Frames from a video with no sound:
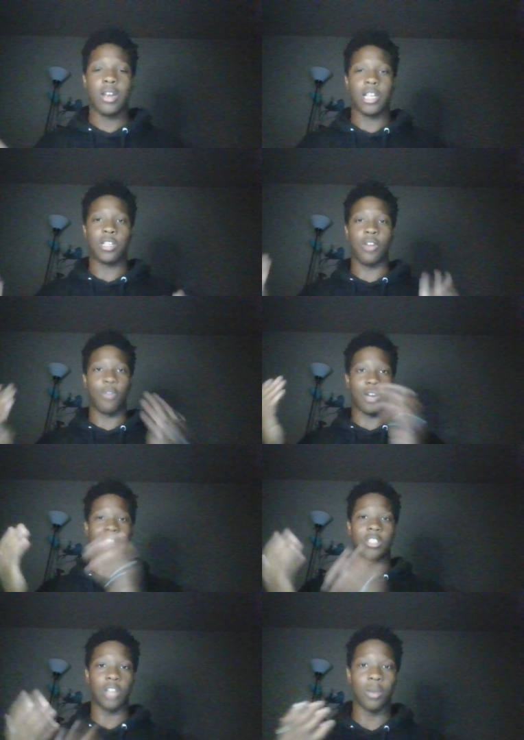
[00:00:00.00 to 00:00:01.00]
And so therefore,
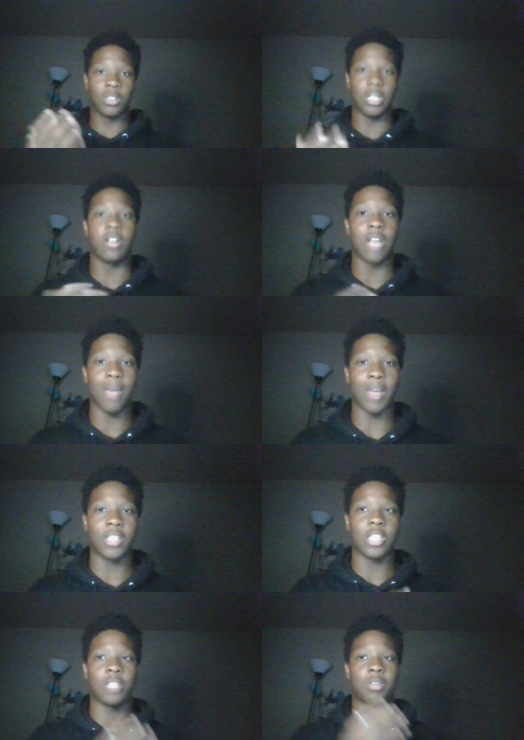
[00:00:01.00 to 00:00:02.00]
that's a double standard that
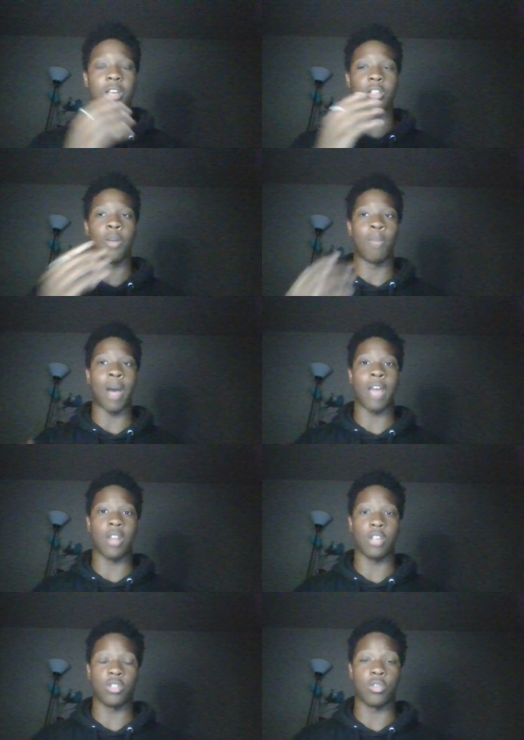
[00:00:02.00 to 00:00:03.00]
makes sense because of
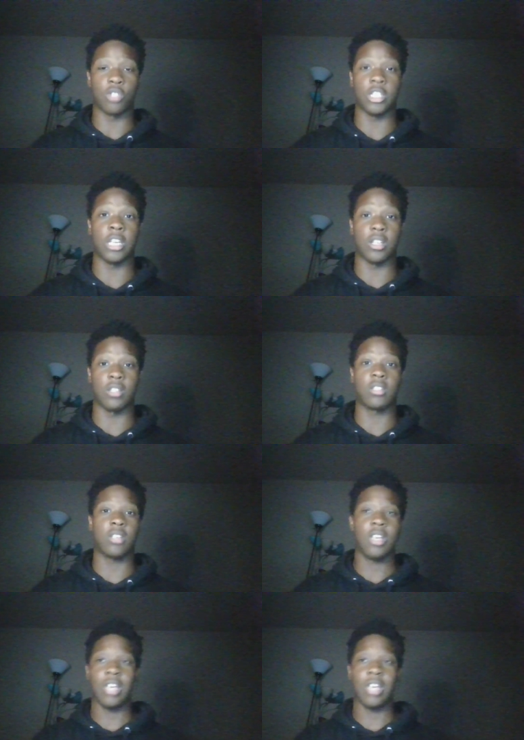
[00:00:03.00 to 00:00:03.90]
biological genes.